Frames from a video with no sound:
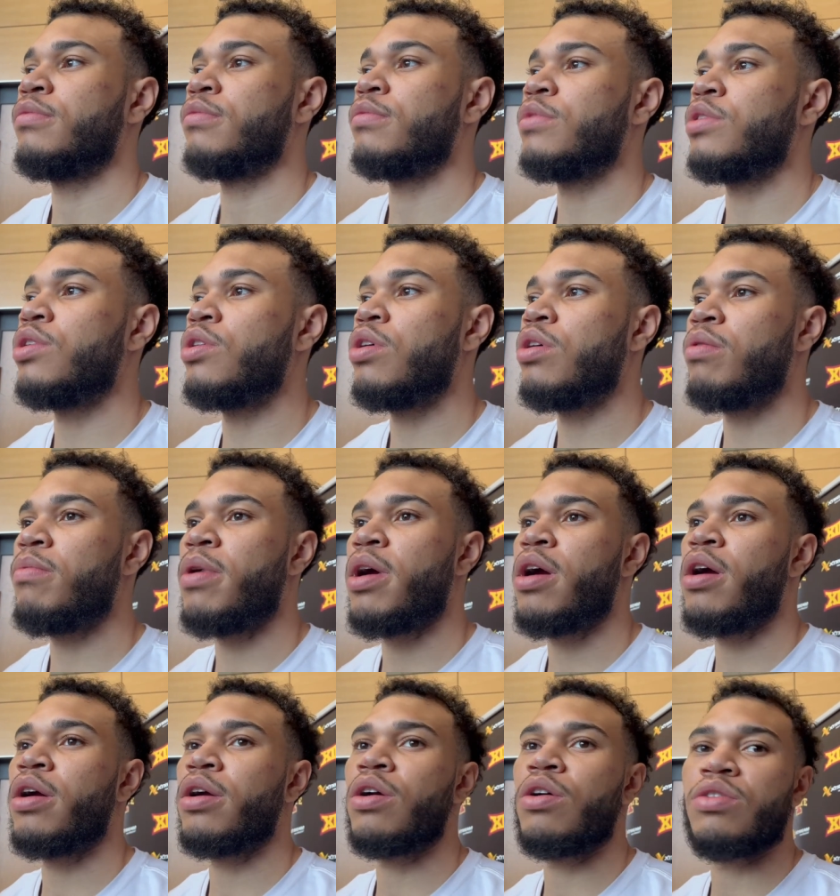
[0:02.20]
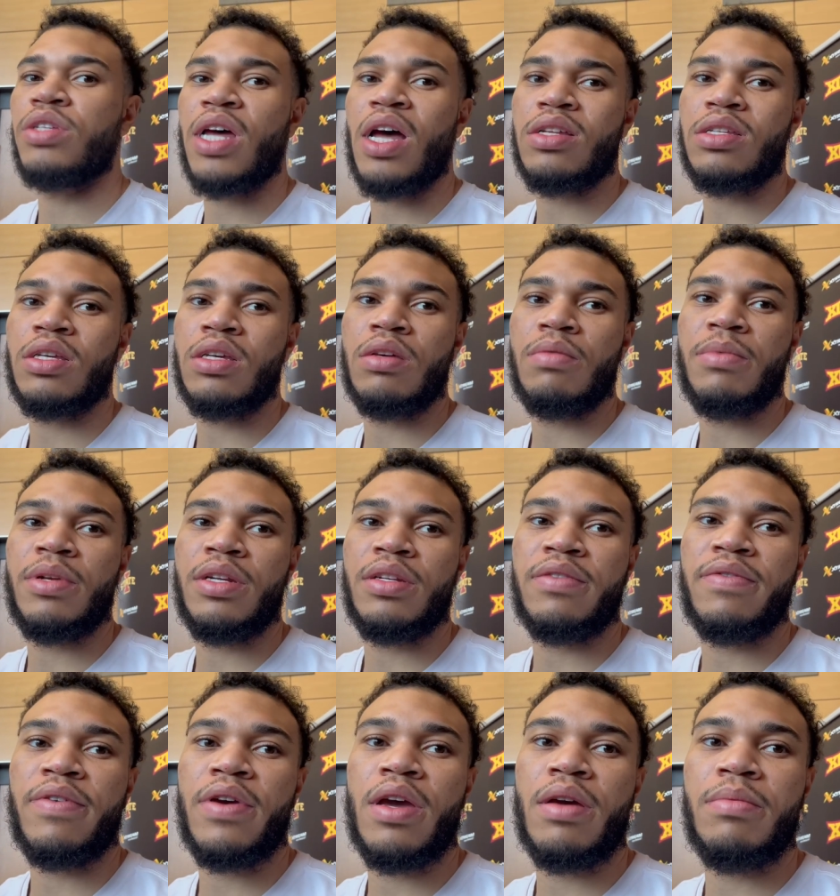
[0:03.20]
you know, my heart goes out to him and his
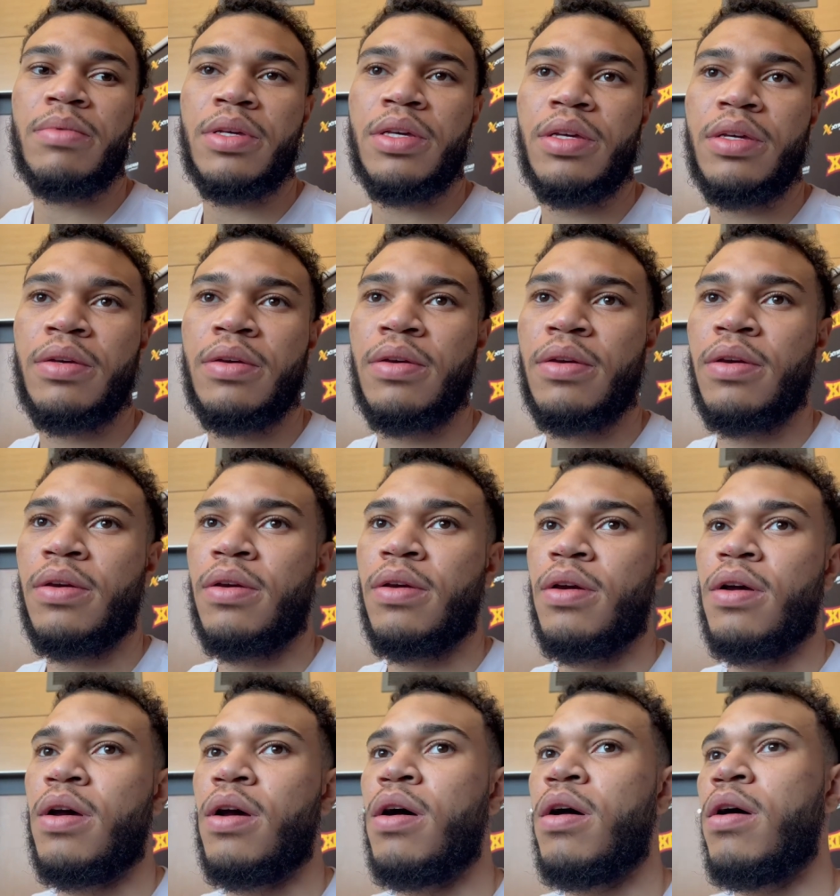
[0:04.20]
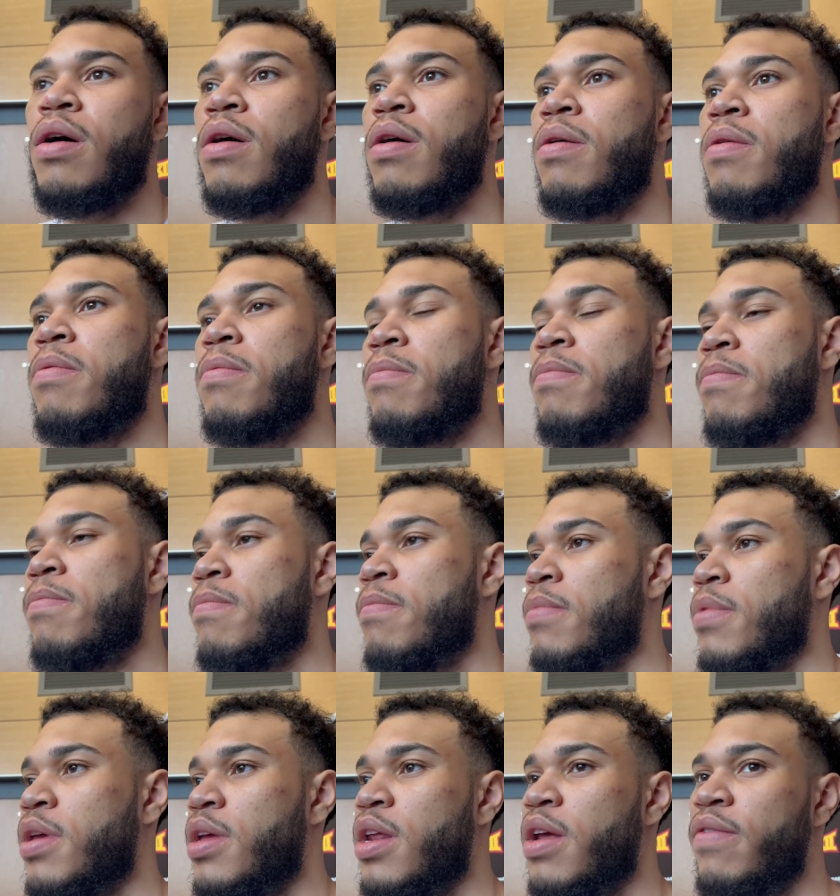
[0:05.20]
family um,
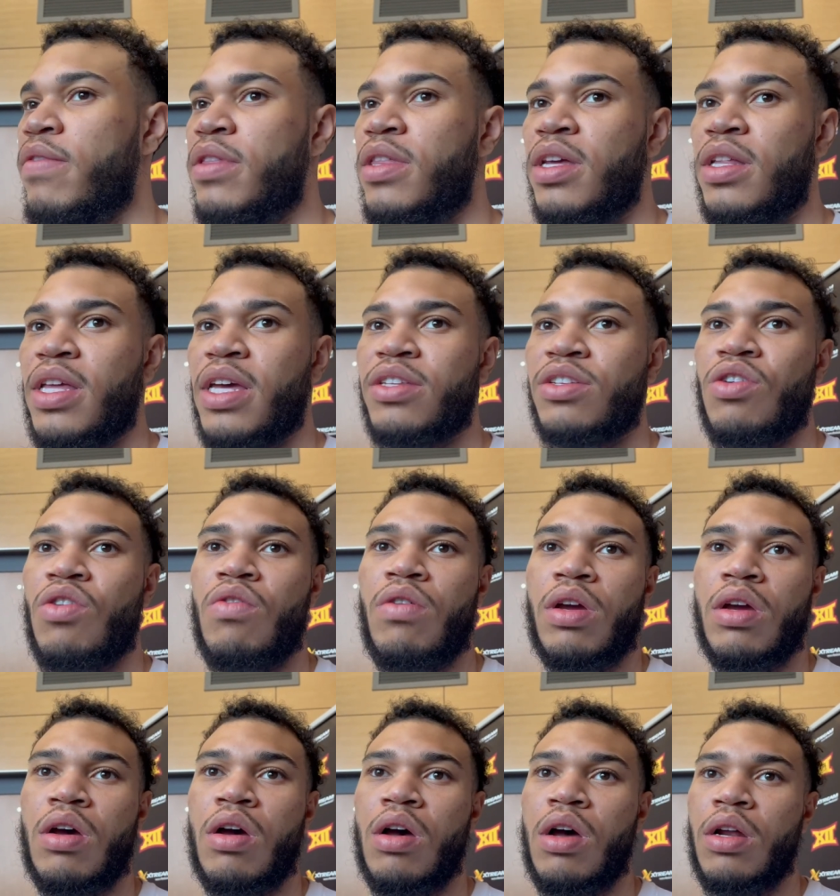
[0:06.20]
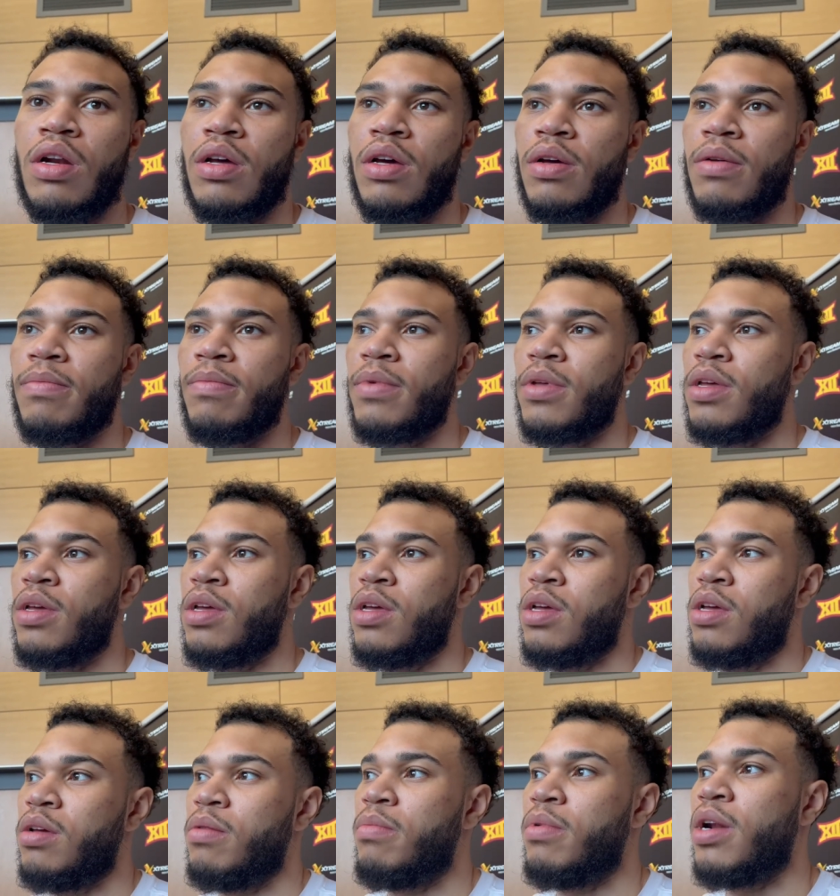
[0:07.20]
and everything that's going on. Um,
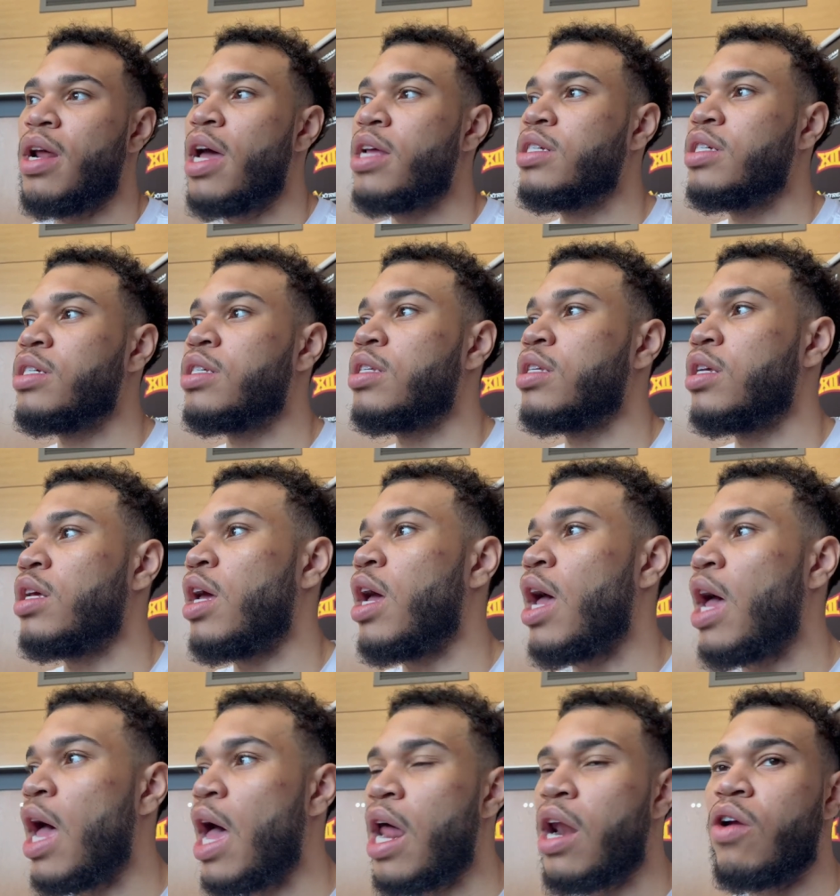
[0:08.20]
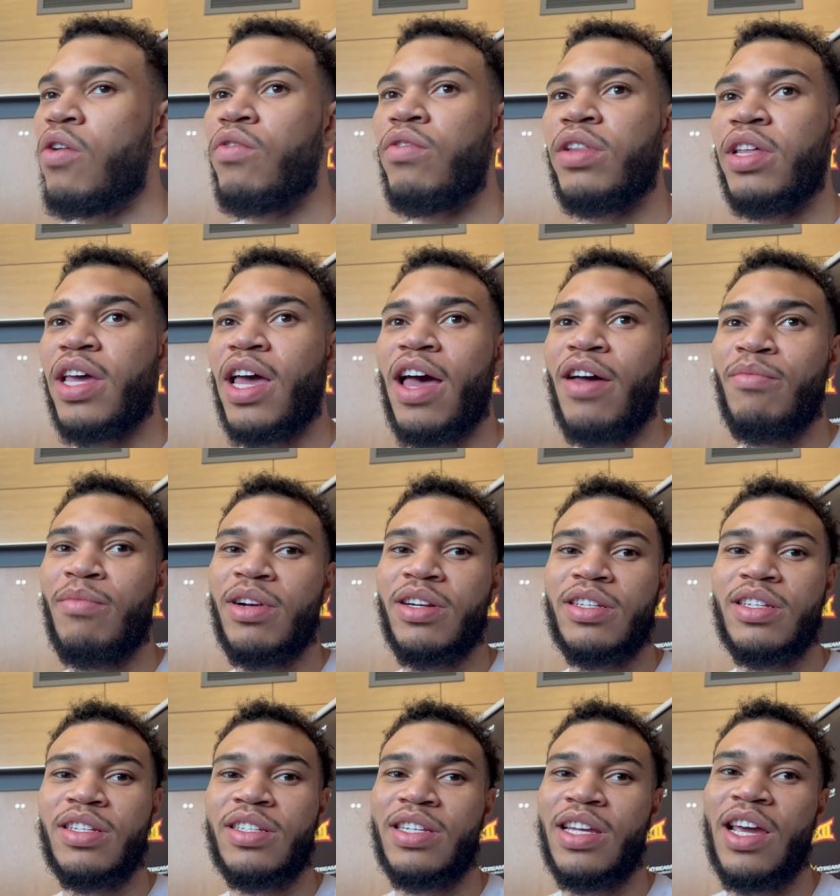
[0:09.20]
but I just, I don't really have much
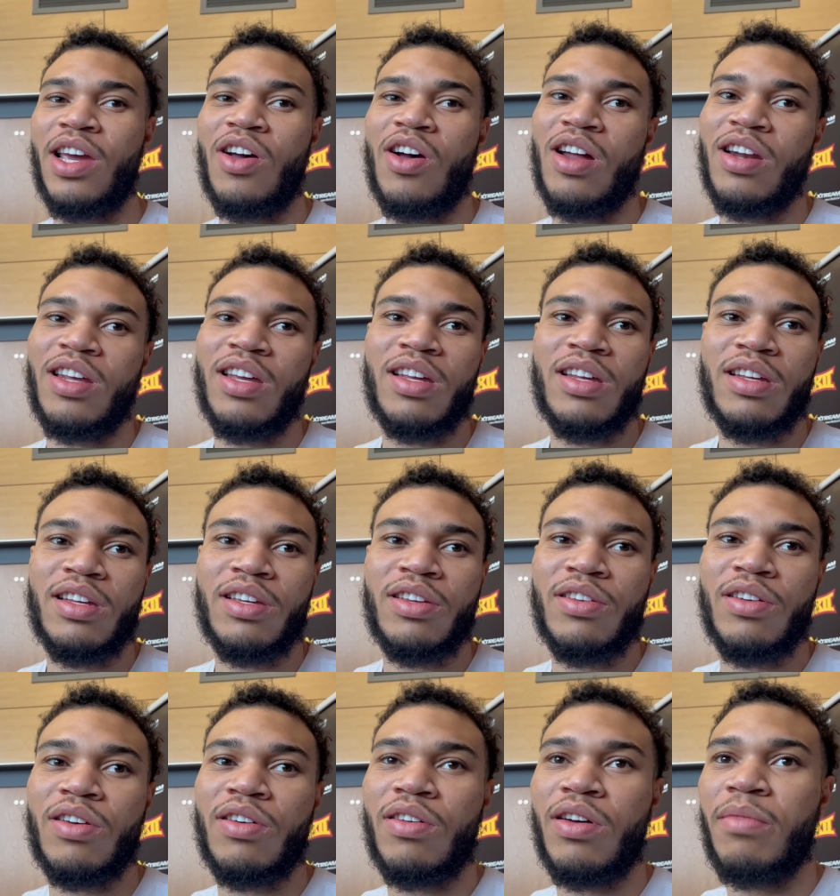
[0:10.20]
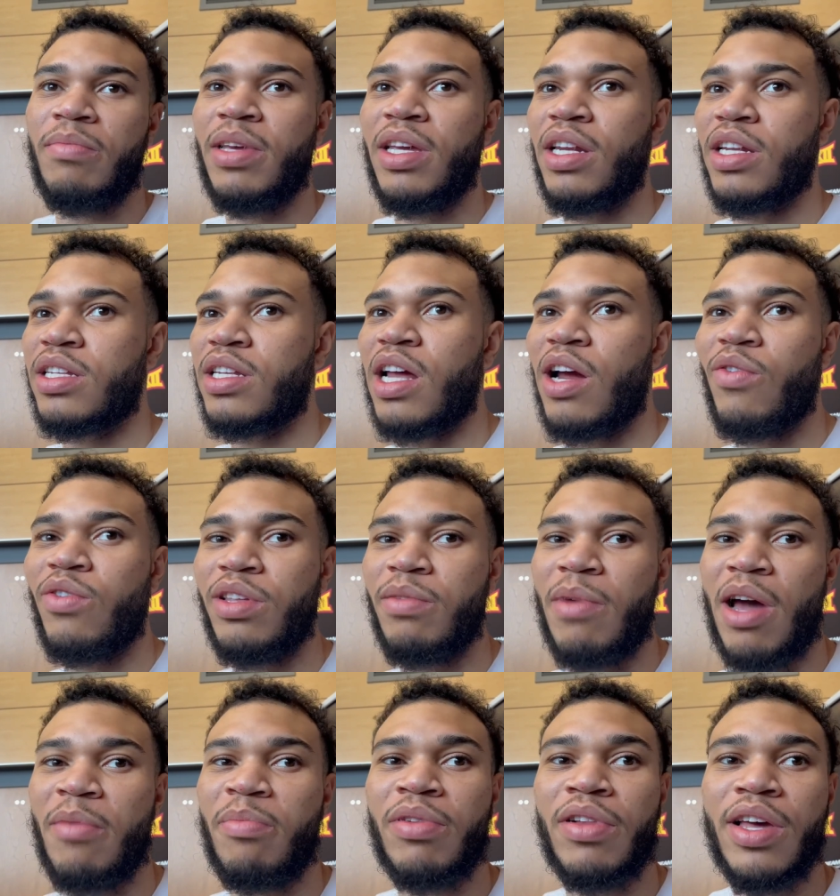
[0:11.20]
to say on it. You know, I mean, it's not really
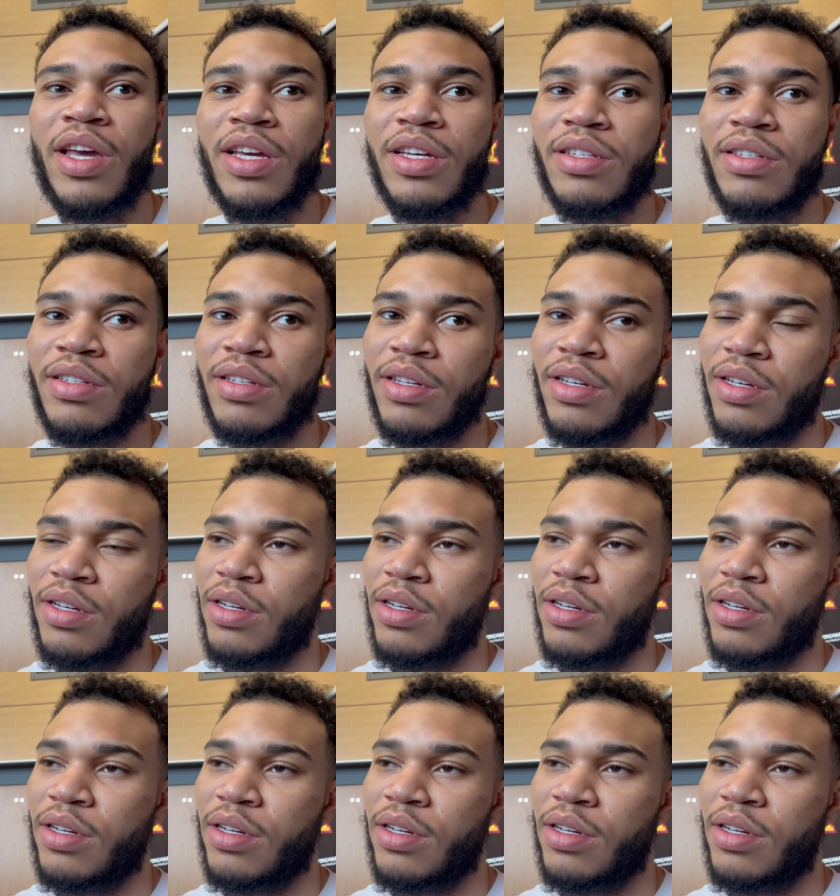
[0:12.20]
my place.